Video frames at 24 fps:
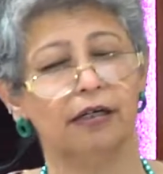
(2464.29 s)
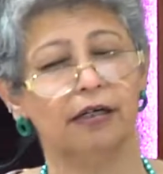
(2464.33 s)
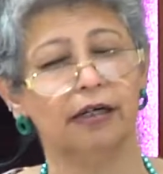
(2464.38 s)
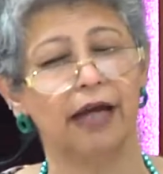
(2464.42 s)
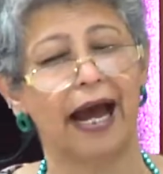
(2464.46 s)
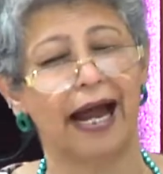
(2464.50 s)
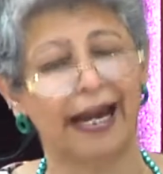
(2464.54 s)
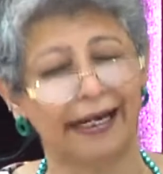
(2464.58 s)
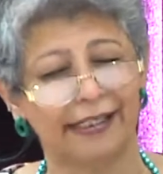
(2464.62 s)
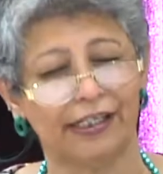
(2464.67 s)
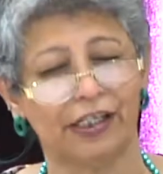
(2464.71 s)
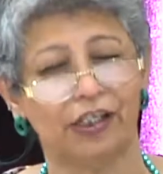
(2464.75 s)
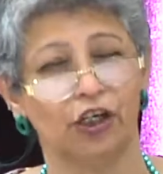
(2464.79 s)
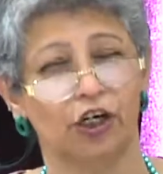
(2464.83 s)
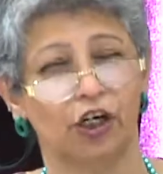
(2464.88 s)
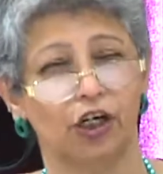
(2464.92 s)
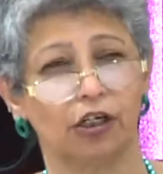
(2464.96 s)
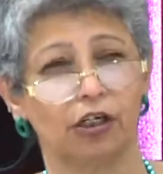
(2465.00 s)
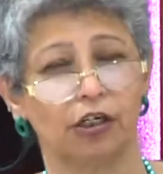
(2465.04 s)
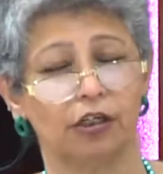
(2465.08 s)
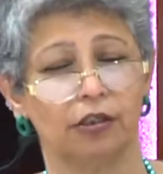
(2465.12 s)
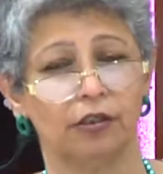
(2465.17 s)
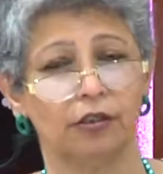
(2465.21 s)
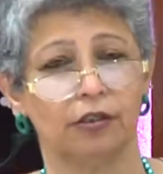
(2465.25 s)
Antioch.
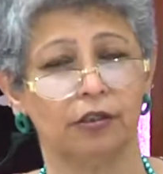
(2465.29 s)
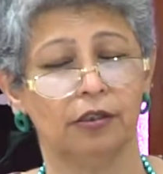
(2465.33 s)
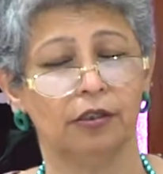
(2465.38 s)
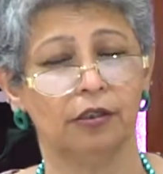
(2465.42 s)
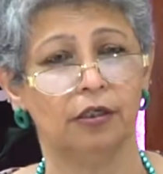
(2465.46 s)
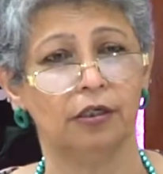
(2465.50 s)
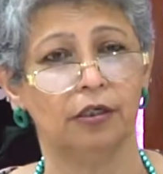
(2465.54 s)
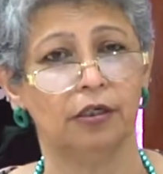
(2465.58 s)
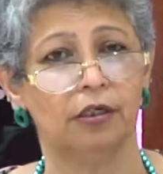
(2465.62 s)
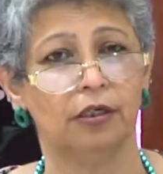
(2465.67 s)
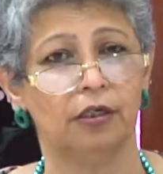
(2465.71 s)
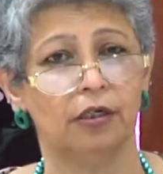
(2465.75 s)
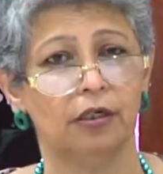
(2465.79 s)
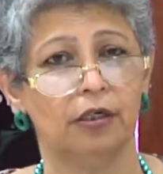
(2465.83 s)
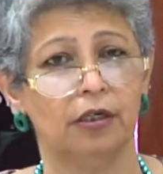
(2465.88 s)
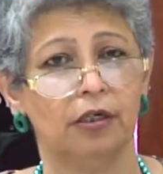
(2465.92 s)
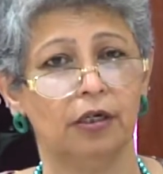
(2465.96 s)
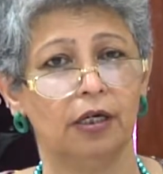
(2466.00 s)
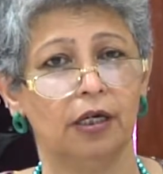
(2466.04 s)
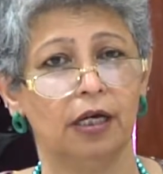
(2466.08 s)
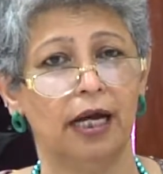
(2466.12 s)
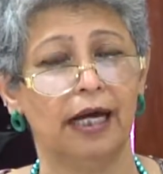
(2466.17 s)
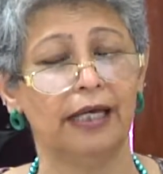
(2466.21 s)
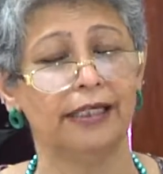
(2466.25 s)

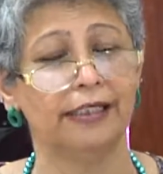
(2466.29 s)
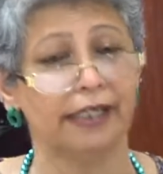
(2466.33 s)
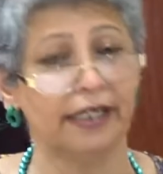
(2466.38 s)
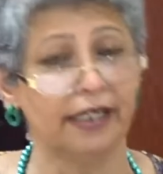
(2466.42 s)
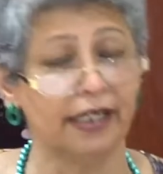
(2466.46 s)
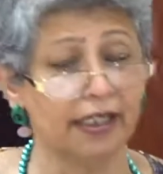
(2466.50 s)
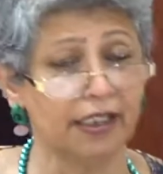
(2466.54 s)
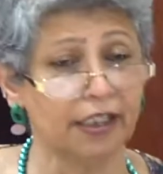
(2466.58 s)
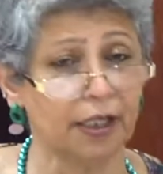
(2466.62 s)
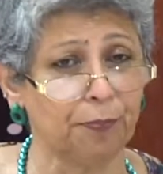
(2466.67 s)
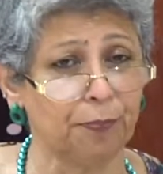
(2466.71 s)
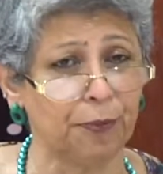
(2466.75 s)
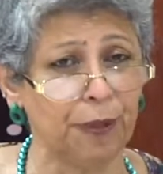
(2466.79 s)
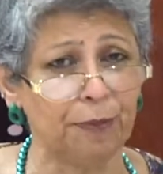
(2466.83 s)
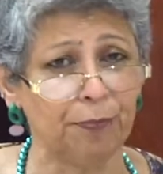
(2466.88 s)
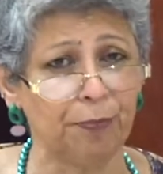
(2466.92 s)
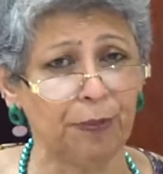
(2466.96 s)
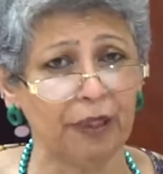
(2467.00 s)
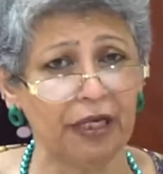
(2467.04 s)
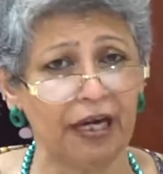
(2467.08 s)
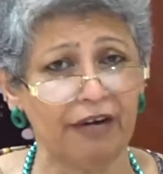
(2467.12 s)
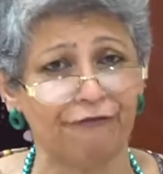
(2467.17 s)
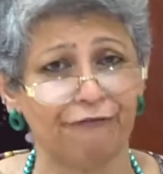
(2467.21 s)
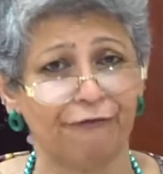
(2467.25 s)
And here the
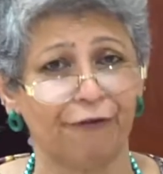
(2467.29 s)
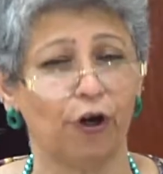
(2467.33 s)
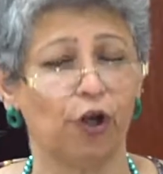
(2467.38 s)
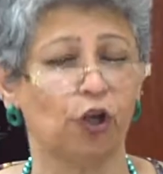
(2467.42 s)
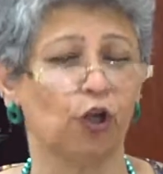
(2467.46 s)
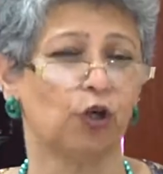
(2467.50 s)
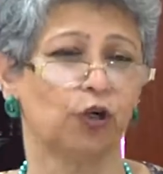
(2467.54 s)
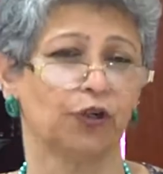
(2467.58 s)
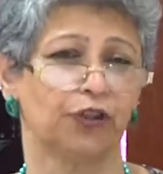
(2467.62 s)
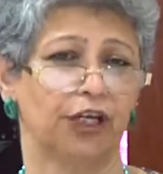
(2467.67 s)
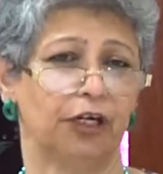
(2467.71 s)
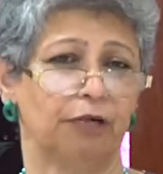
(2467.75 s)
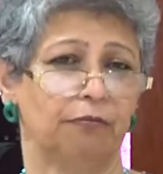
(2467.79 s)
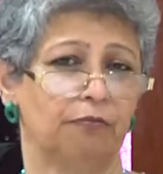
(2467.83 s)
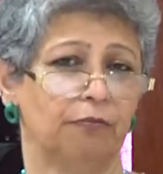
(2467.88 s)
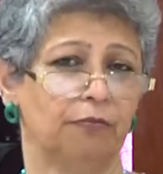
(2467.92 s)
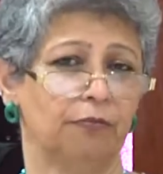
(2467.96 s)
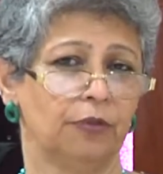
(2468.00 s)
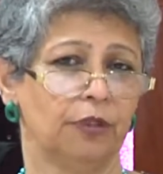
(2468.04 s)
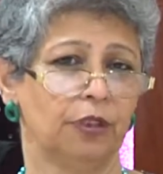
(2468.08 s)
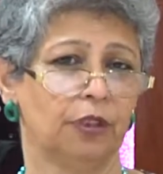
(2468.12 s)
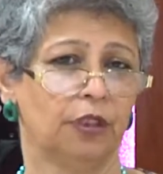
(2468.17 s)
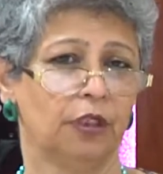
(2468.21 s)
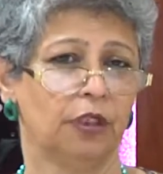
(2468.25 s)
people have followed them.
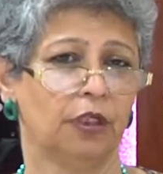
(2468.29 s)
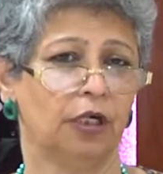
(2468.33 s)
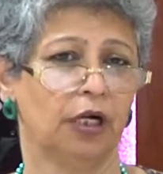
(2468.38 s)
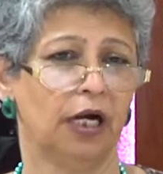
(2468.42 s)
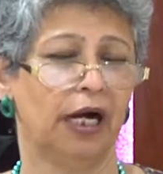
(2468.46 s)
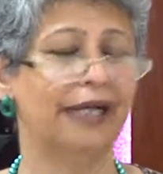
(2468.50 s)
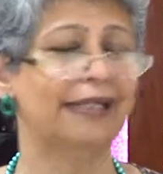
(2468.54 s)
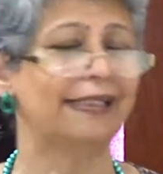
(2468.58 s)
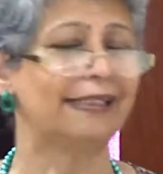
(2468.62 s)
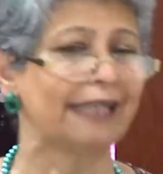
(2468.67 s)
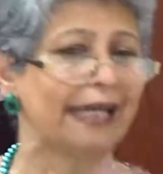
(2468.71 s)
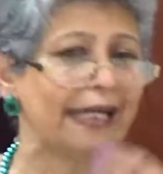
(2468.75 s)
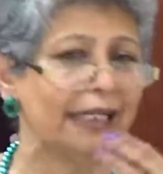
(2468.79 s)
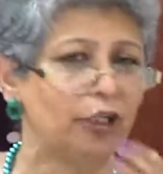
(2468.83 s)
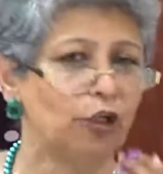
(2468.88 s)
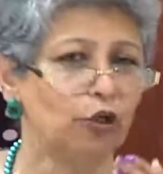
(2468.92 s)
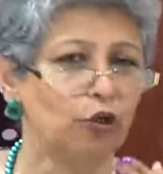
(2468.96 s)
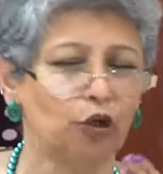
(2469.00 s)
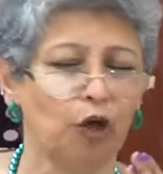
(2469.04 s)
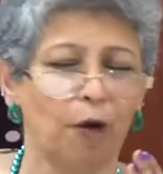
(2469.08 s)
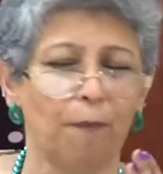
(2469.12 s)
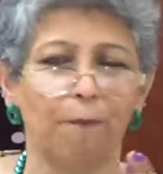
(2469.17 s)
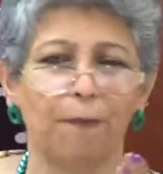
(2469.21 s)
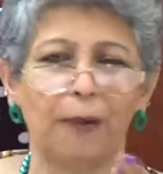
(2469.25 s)
I tell you,
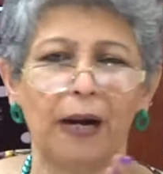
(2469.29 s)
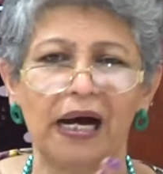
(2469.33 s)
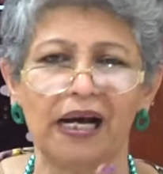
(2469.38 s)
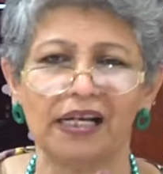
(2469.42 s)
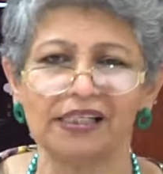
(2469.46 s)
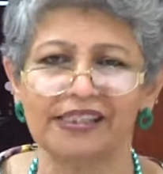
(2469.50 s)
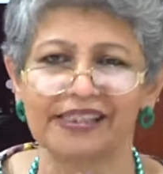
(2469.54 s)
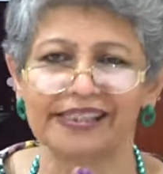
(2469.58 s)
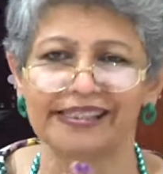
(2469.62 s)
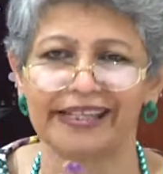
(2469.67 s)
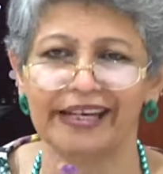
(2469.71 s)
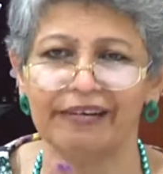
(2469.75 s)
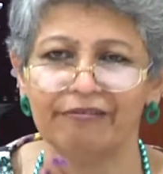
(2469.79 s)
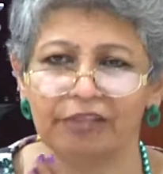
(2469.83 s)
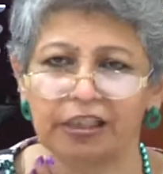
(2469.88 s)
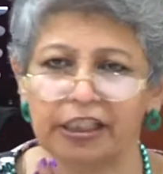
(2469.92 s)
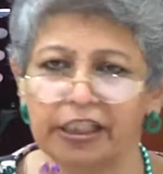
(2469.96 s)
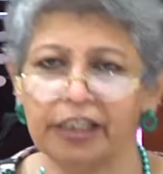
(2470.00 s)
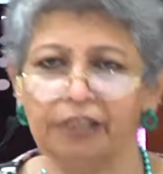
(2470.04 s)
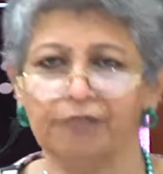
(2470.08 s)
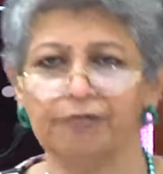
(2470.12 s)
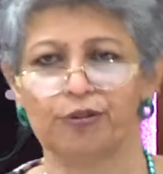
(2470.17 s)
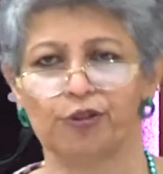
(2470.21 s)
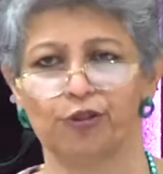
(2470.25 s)
your past never
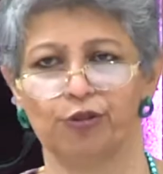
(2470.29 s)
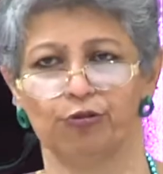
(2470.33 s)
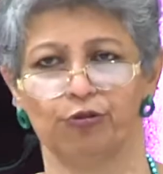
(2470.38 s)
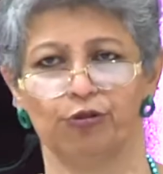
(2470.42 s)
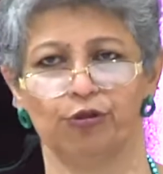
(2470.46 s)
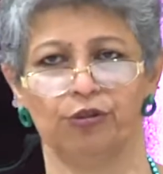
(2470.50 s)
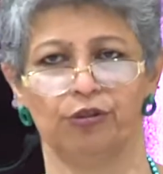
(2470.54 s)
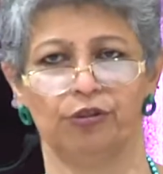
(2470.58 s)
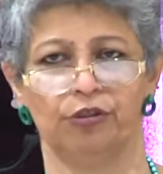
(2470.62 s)
leaves you.